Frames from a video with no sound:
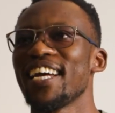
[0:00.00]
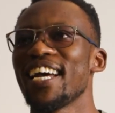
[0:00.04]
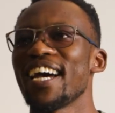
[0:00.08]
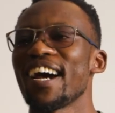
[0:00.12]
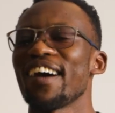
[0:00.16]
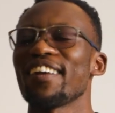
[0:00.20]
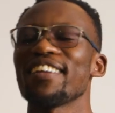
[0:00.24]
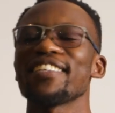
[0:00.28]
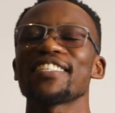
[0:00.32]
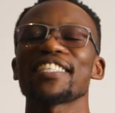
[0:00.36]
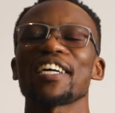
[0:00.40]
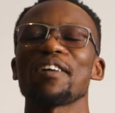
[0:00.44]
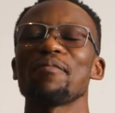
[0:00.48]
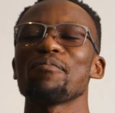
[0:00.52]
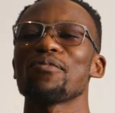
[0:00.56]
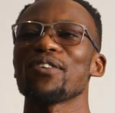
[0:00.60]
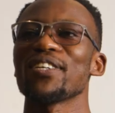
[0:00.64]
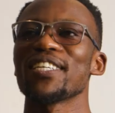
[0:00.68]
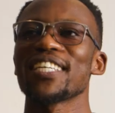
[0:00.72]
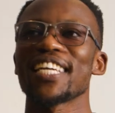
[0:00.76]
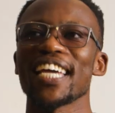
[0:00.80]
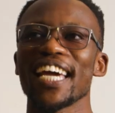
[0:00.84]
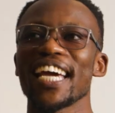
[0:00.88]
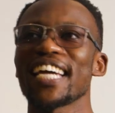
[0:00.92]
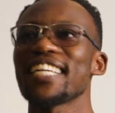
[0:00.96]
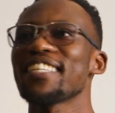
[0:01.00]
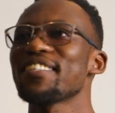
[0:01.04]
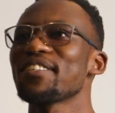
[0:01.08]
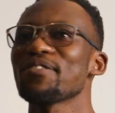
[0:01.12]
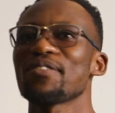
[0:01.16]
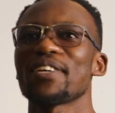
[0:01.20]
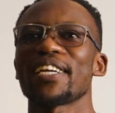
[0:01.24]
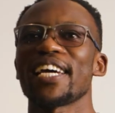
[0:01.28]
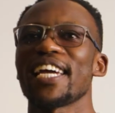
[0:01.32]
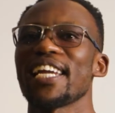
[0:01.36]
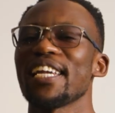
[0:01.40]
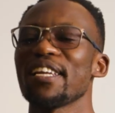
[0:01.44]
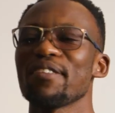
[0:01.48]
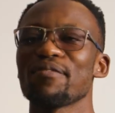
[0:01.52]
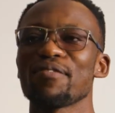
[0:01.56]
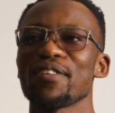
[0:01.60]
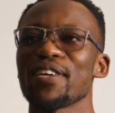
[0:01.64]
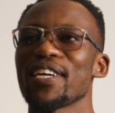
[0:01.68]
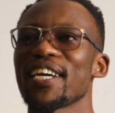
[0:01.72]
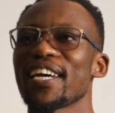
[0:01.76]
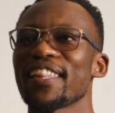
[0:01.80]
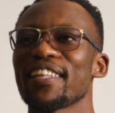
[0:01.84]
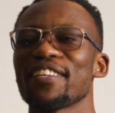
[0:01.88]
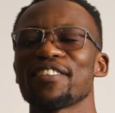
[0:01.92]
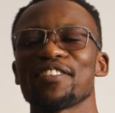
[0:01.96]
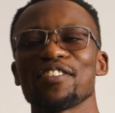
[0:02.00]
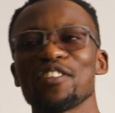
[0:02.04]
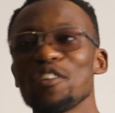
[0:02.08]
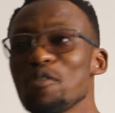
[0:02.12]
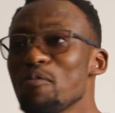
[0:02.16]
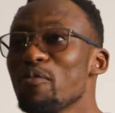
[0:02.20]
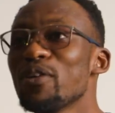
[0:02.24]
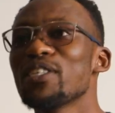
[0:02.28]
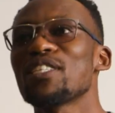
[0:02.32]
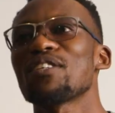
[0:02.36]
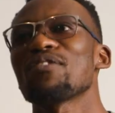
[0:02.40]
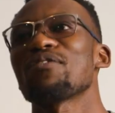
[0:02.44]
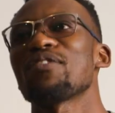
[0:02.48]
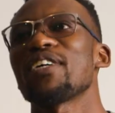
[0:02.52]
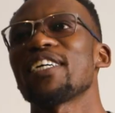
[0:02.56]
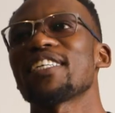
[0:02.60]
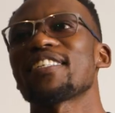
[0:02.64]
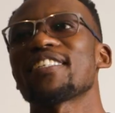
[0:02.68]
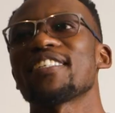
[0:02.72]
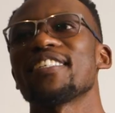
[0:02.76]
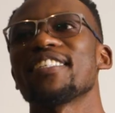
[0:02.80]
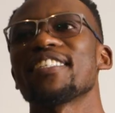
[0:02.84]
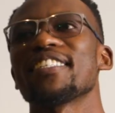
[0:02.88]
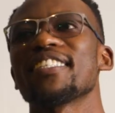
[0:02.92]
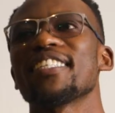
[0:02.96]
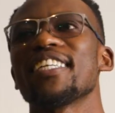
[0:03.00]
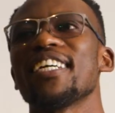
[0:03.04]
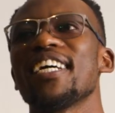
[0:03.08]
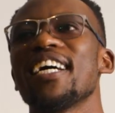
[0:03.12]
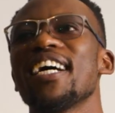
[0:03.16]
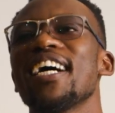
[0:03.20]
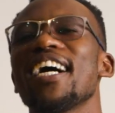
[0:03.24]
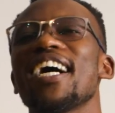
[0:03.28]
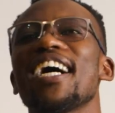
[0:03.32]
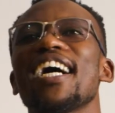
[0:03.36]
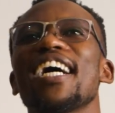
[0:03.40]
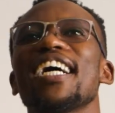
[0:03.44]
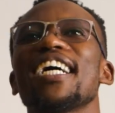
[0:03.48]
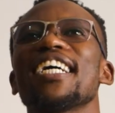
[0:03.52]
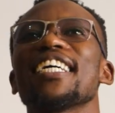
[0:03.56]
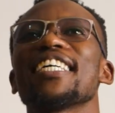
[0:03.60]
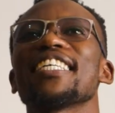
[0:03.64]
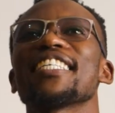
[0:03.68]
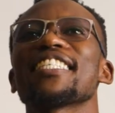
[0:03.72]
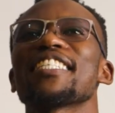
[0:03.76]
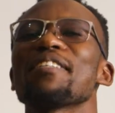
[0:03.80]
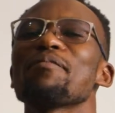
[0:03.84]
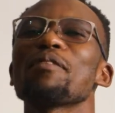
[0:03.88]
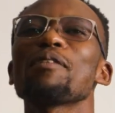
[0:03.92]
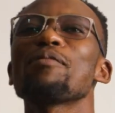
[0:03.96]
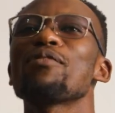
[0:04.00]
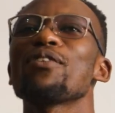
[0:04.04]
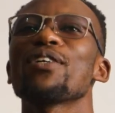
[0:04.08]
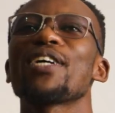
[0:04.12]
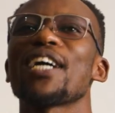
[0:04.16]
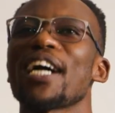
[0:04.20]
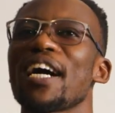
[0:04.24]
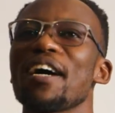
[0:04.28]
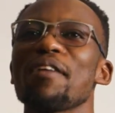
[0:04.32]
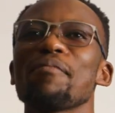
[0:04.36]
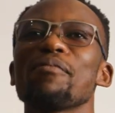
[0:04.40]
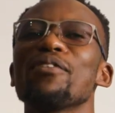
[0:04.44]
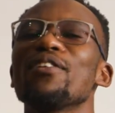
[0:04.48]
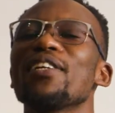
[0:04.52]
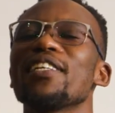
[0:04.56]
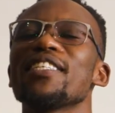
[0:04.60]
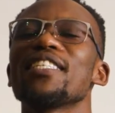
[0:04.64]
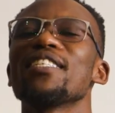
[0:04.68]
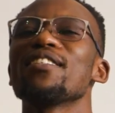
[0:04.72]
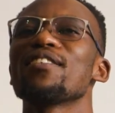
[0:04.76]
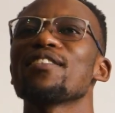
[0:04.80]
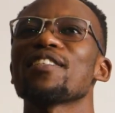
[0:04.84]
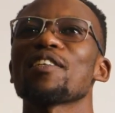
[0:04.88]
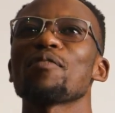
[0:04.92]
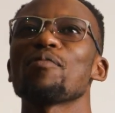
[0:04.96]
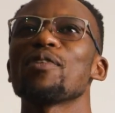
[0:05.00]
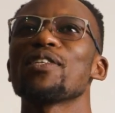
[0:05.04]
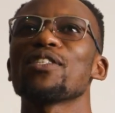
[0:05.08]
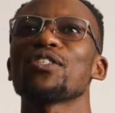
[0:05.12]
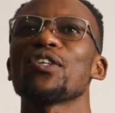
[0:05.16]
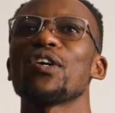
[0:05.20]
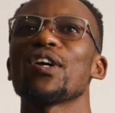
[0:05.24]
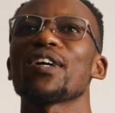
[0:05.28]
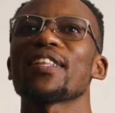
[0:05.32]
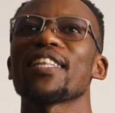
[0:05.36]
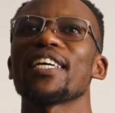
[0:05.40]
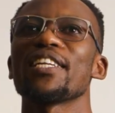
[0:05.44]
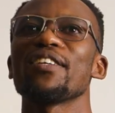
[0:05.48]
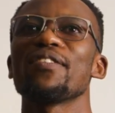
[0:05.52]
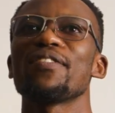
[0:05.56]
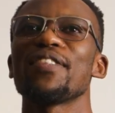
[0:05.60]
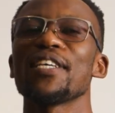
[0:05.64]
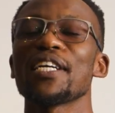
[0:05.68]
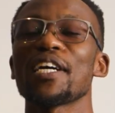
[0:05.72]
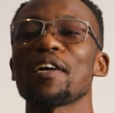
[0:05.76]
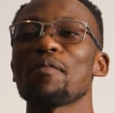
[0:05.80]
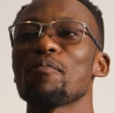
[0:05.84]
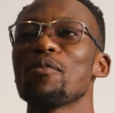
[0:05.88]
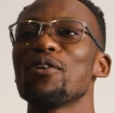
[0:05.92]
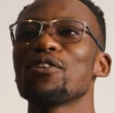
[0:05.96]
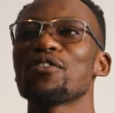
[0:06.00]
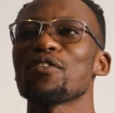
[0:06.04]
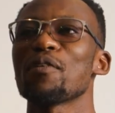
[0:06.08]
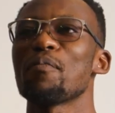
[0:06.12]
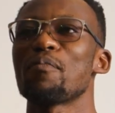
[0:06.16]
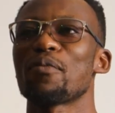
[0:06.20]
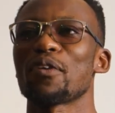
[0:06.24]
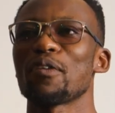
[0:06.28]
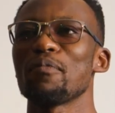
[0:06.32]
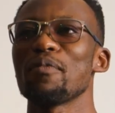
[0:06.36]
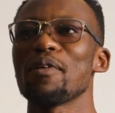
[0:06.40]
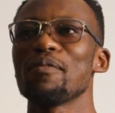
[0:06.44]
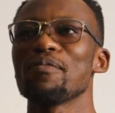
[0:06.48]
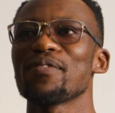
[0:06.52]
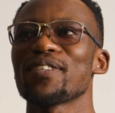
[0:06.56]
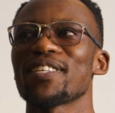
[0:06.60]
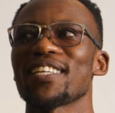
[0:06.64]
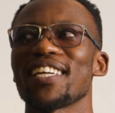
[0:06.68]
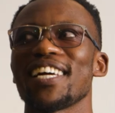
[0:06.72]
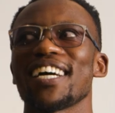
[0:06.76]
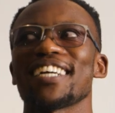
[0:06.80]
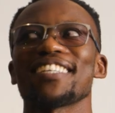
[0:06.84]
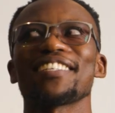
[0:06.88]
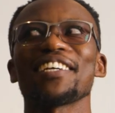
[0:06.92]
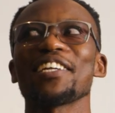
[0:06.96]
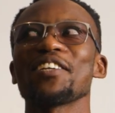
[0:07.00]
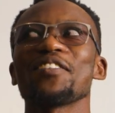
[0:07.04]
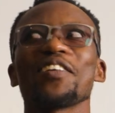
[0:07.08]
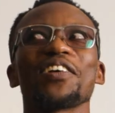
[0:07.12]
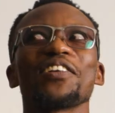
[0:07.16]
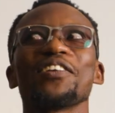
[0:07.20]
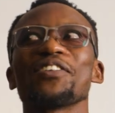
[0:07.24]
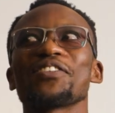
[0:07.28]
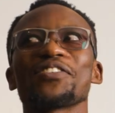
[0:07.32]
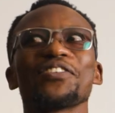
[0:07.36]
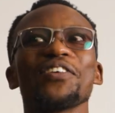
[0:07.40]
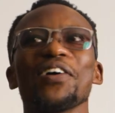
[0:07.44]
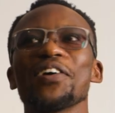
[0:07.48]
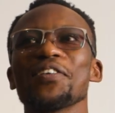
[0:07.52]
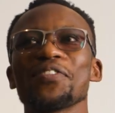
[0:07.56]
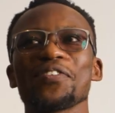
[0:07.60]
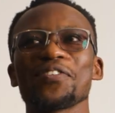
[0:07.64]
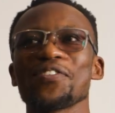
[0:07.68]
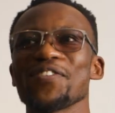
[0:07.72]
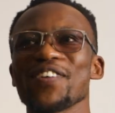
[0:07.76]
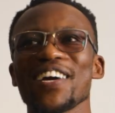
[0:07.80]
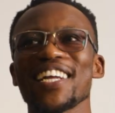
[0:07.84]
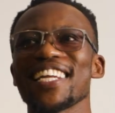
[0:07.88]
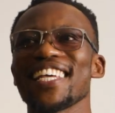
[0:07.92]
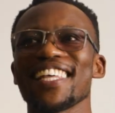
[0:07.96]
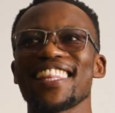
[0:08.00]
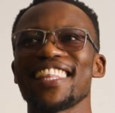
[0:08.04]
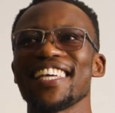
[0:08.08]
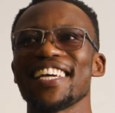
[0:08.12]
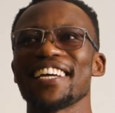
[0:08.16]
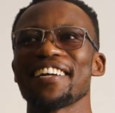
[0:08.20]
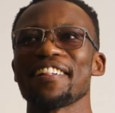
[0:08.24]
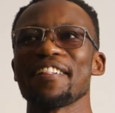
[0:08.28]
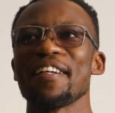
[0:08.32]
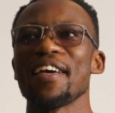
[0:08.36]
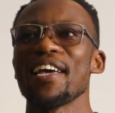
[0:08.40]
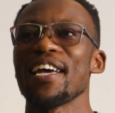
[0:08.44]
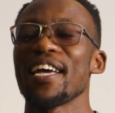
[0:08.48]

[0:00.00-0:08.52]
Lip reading: I always come to engage when I live here. There's new motivation. Sometimes you come and listen to someone talk, then you think about your problems. Actually, you're not going through anything.